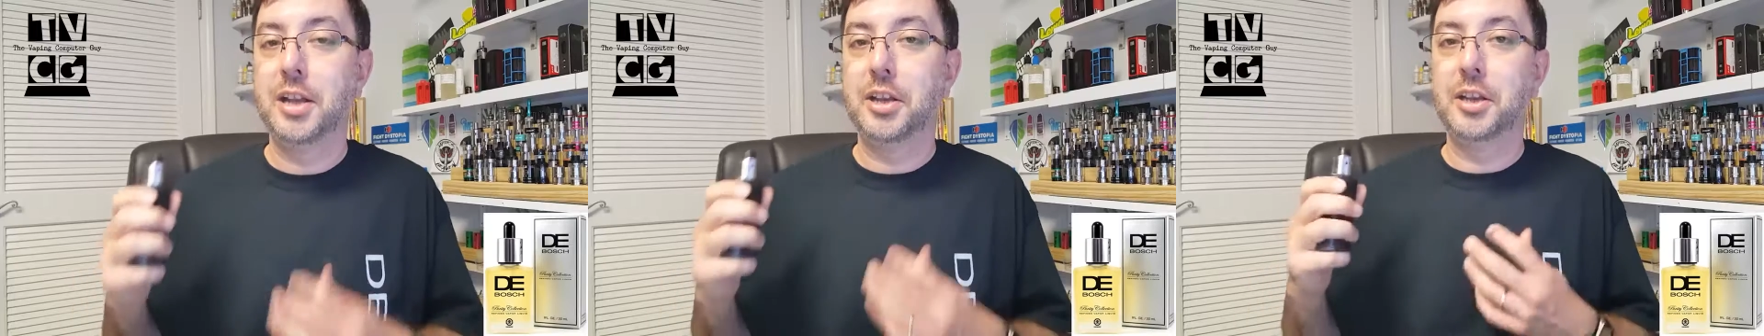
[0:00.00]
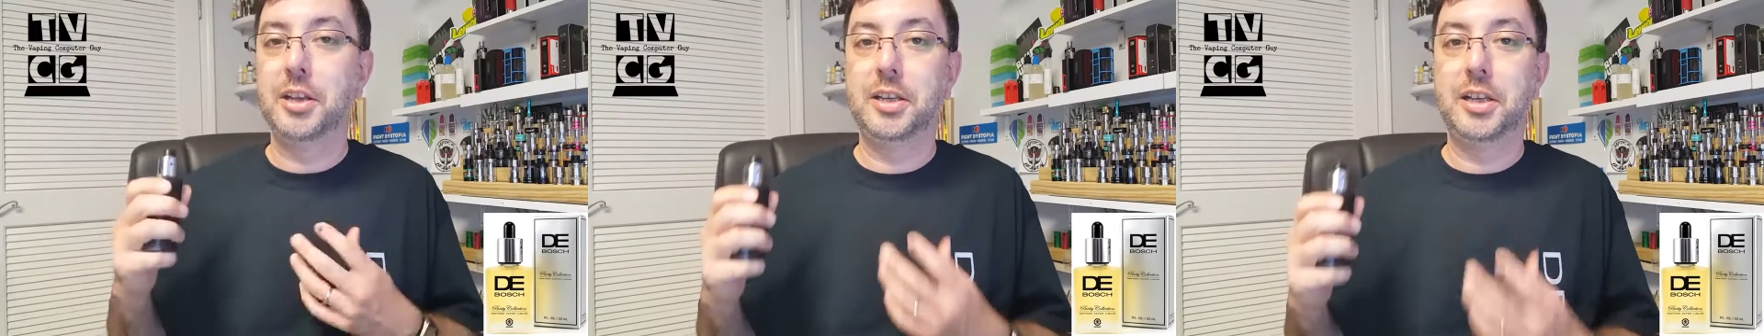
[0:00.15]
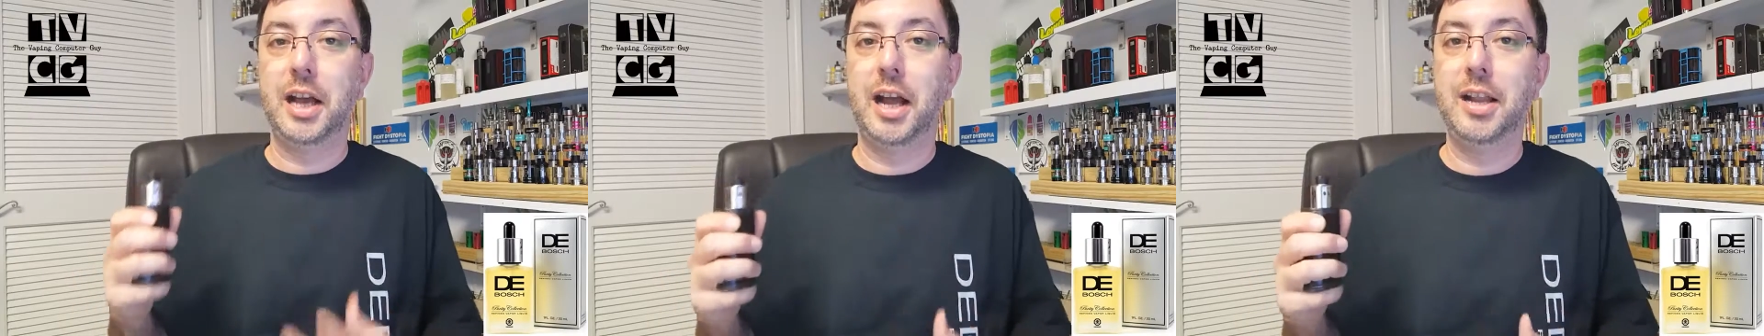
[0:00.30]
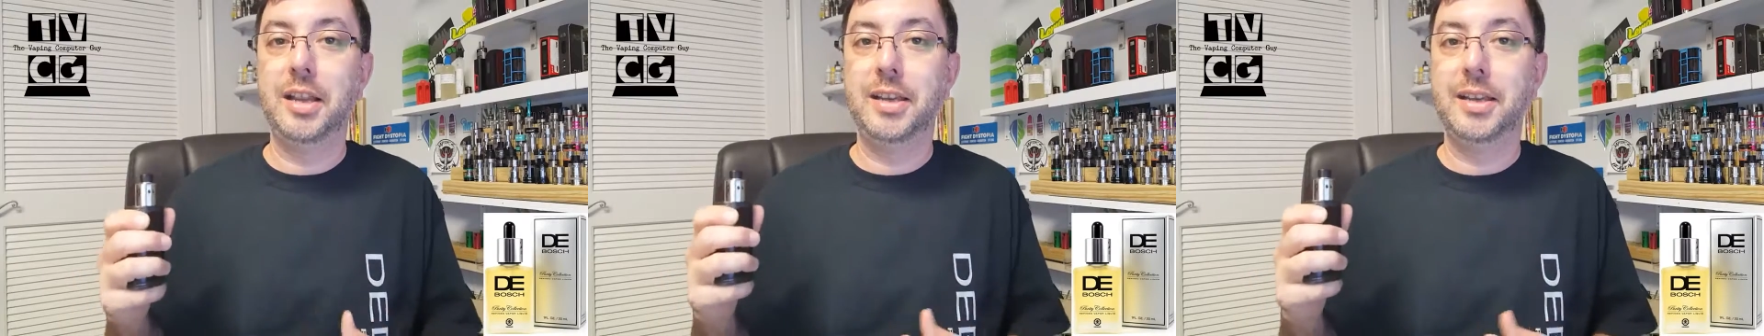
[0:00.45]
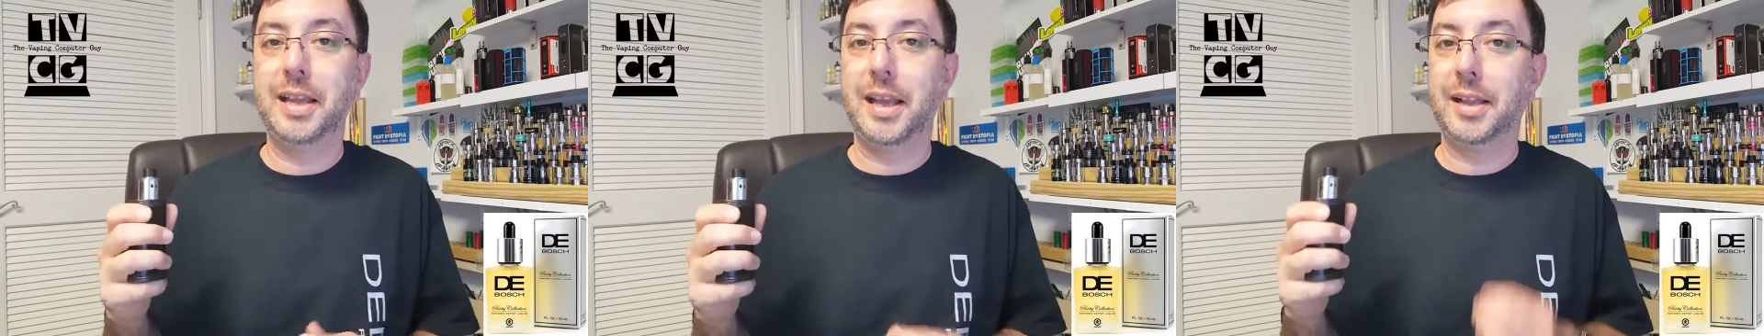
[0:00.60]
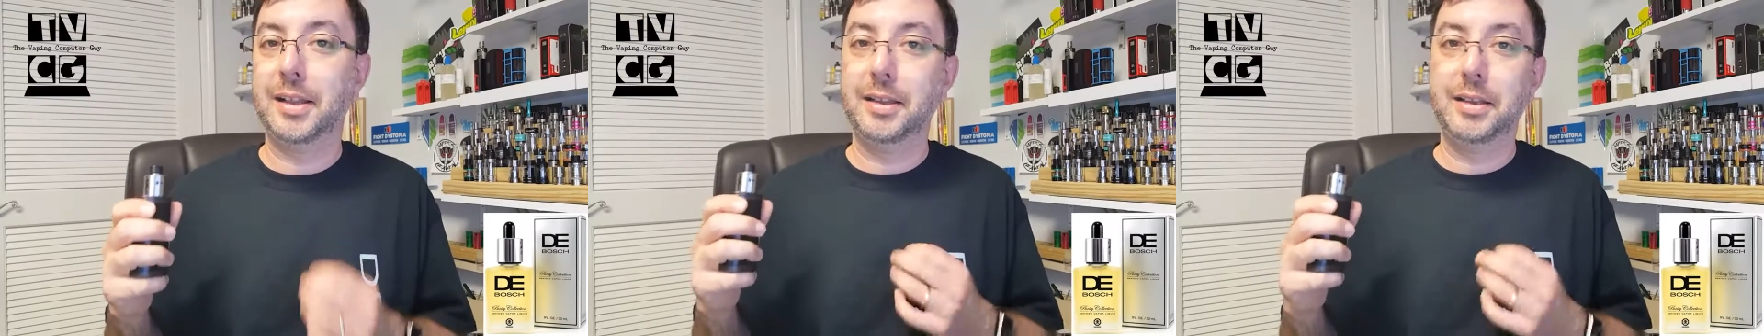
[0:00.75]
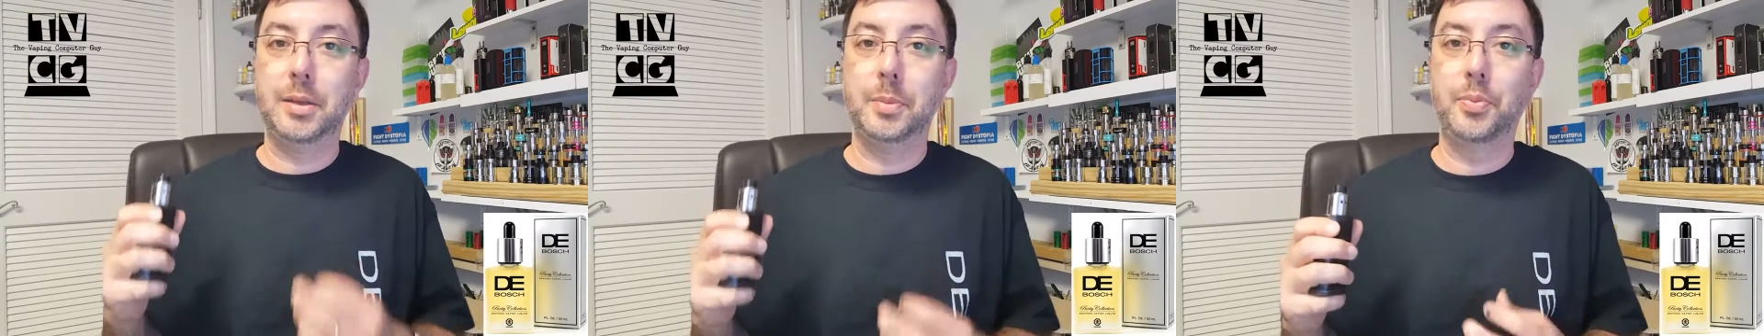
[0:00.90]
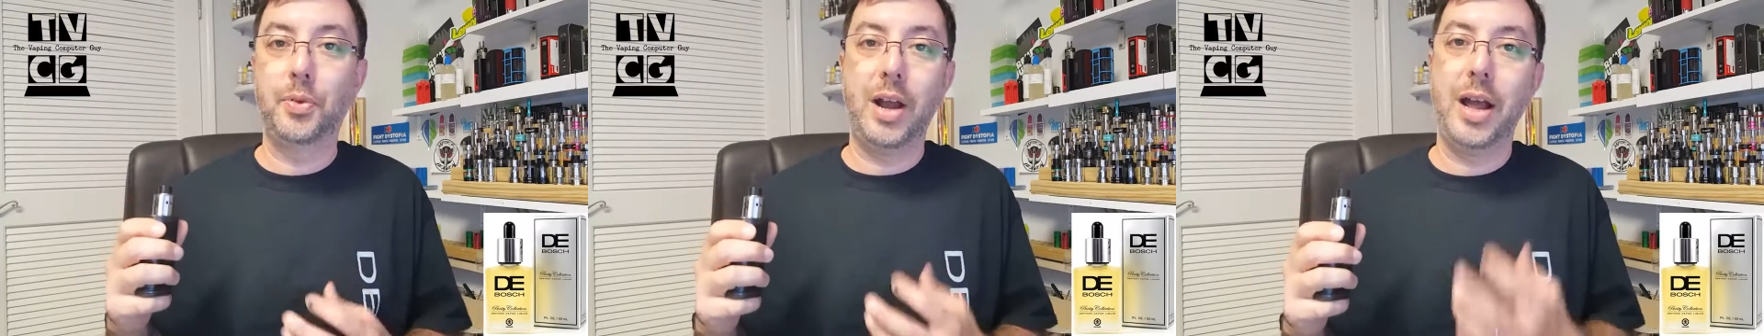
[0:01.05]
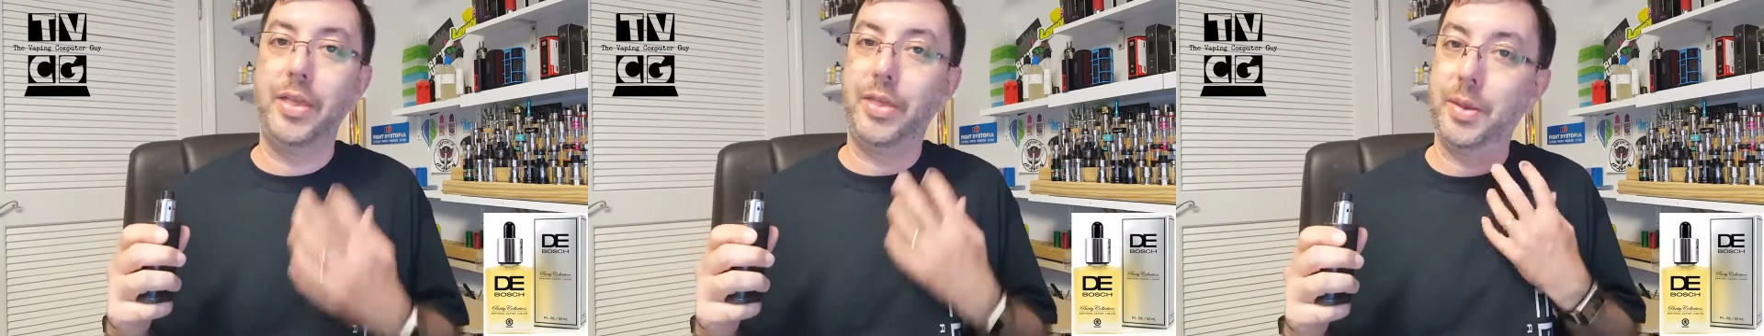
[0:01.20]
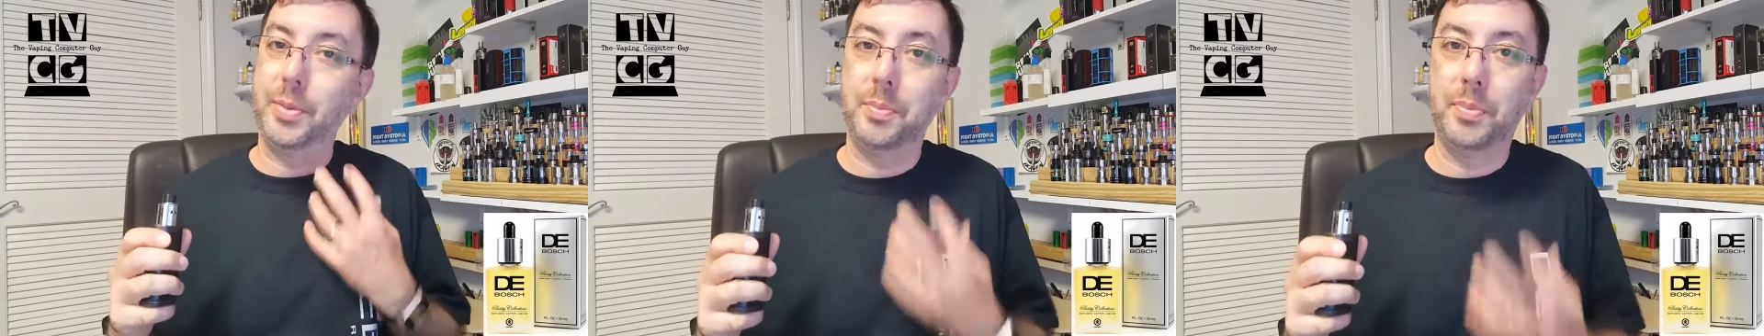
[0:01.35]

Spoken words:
you're done, you take a little breath,